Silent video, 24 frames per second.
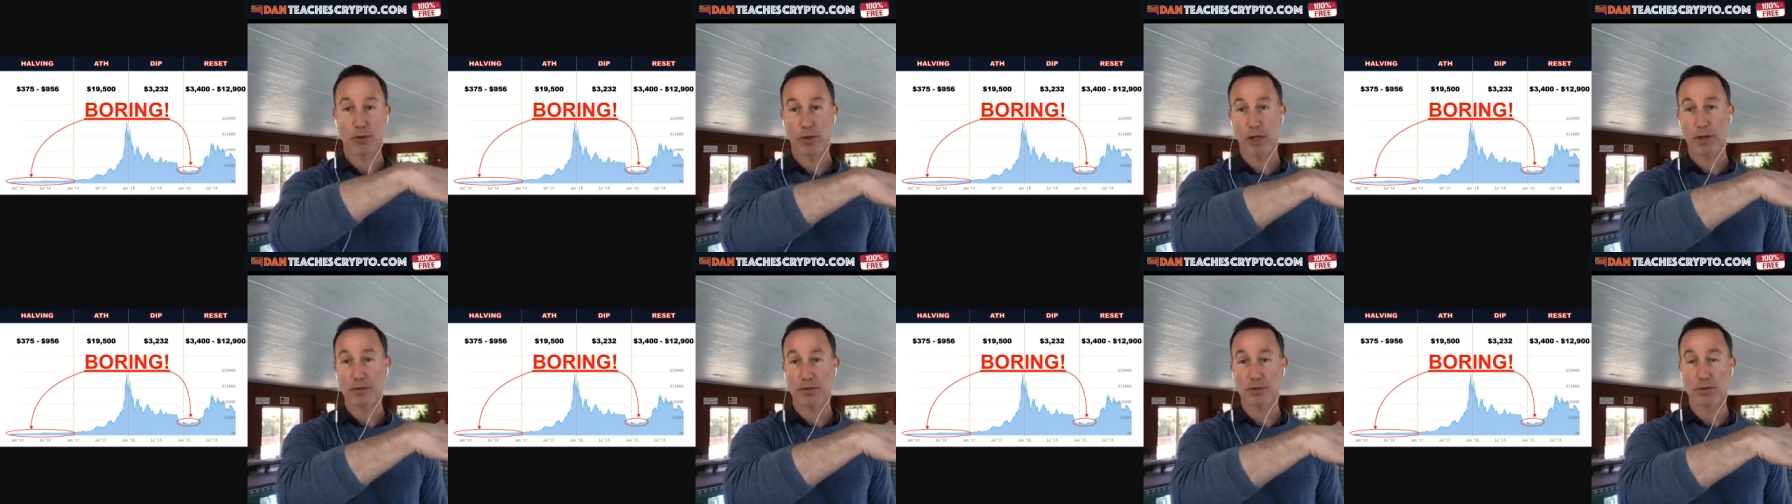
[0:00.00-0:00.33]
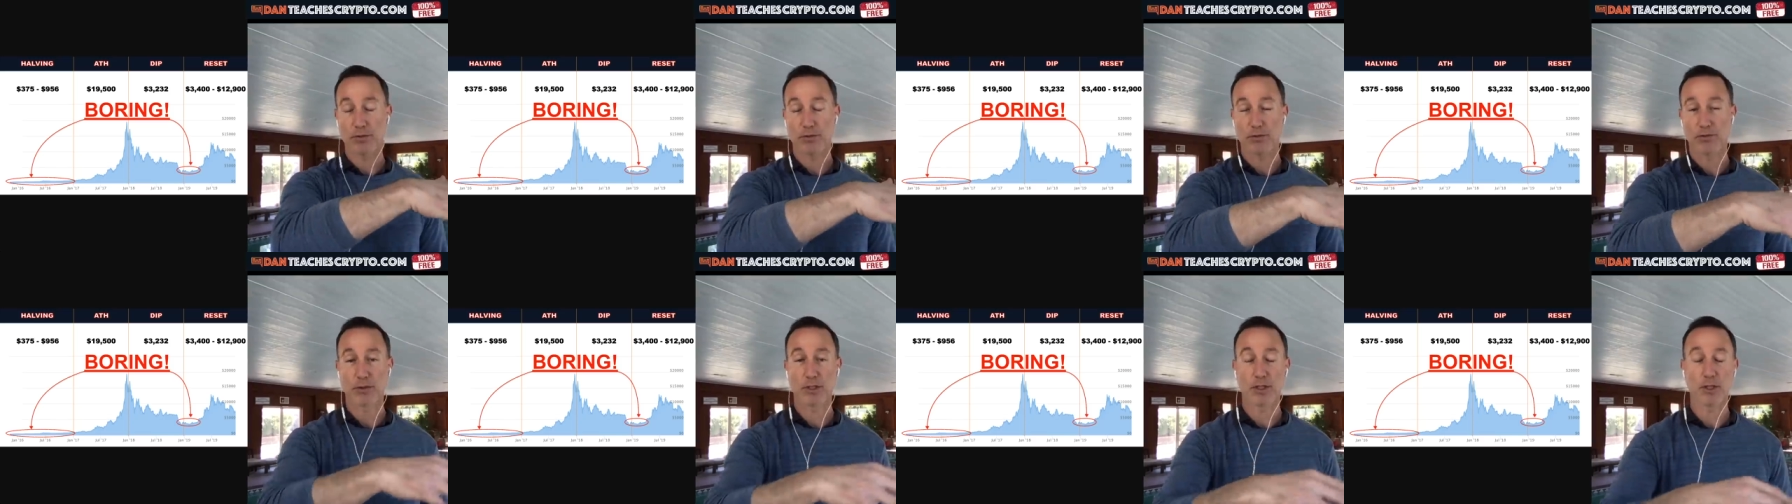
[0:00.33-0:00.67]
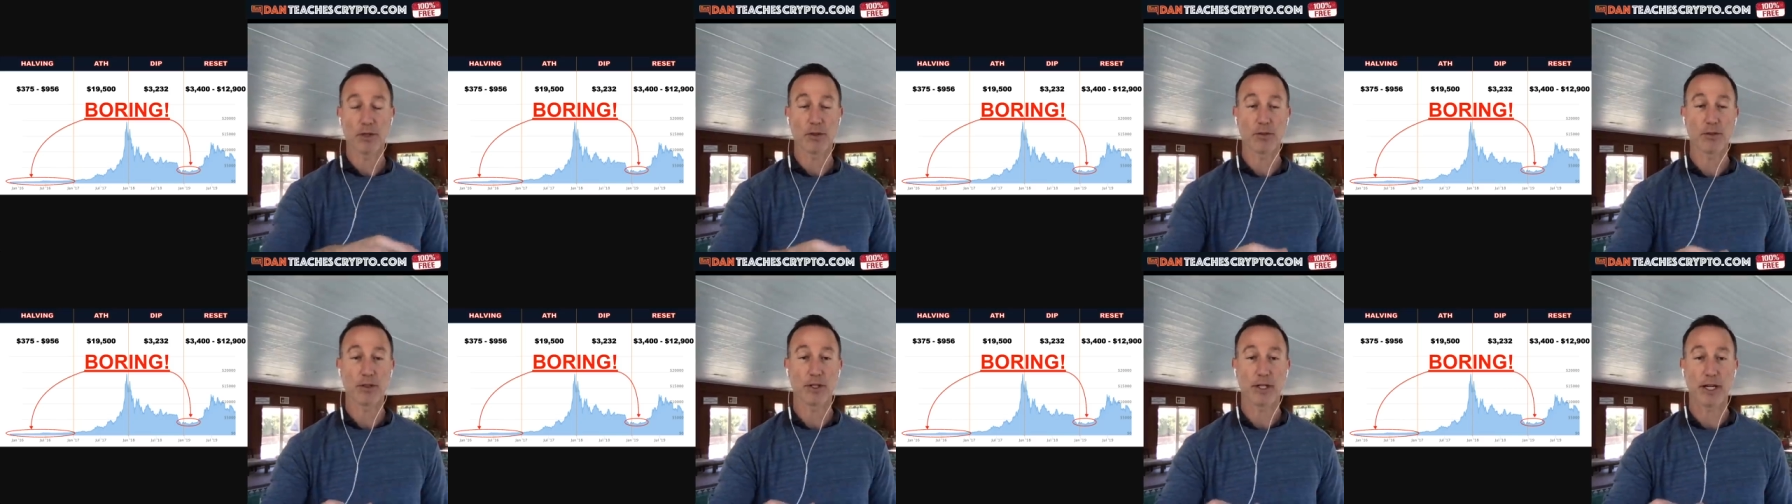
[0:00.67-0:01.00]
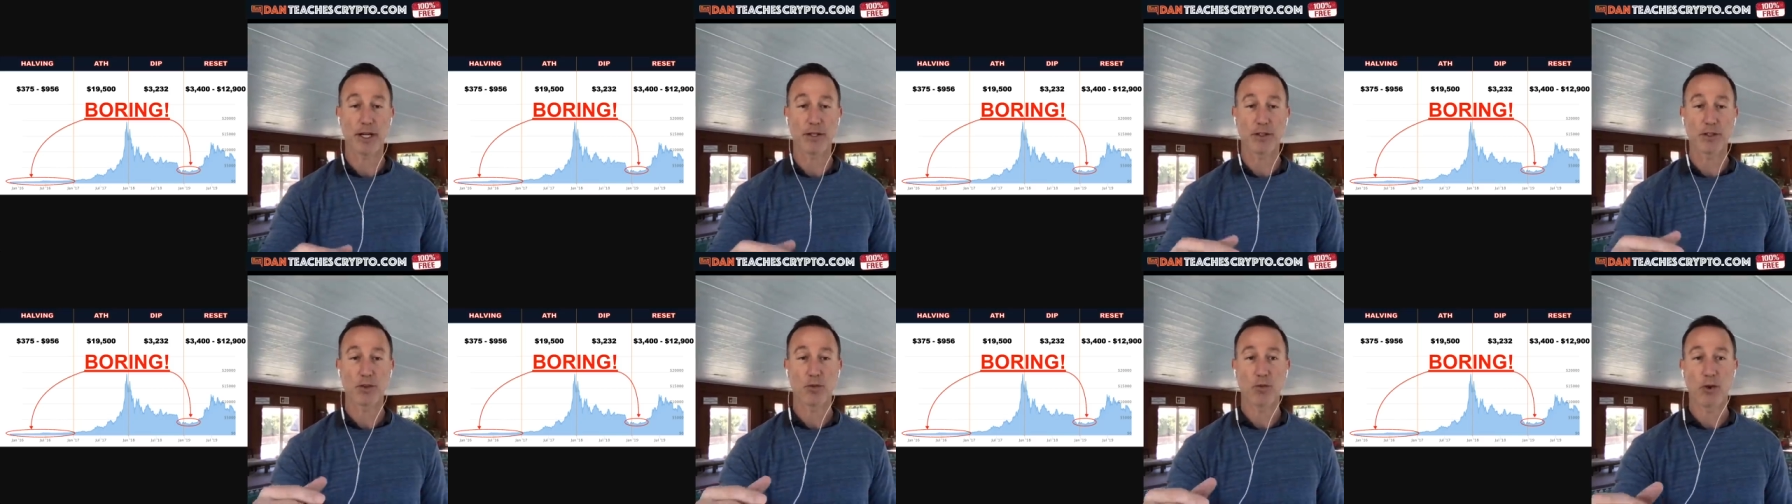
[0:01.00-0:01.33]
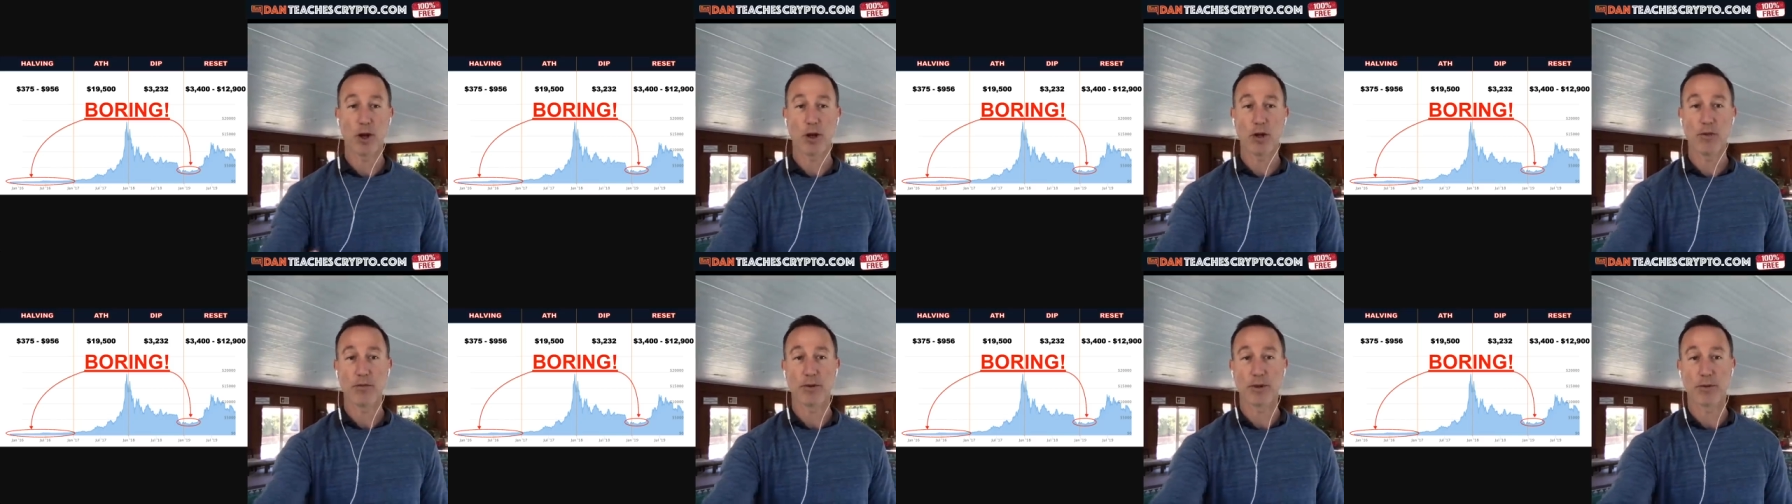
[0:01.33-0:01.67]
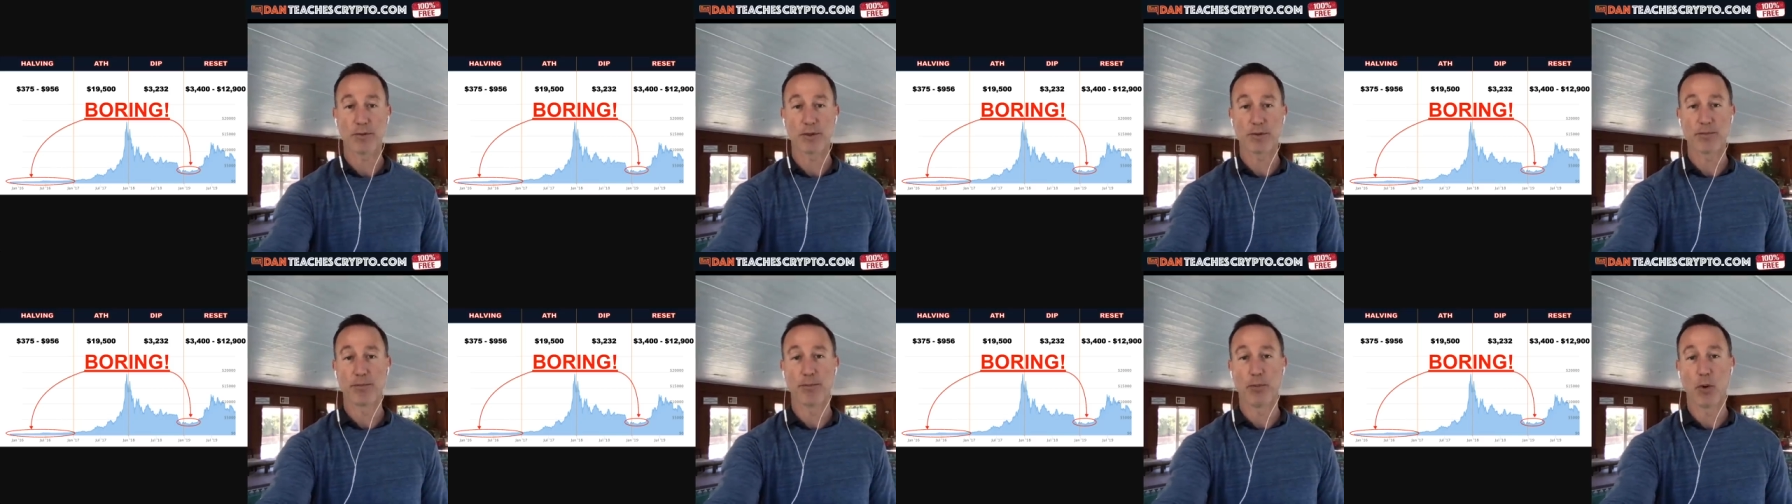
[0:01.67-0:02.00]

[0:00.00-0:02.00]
2000, you know, uh, 12 when it was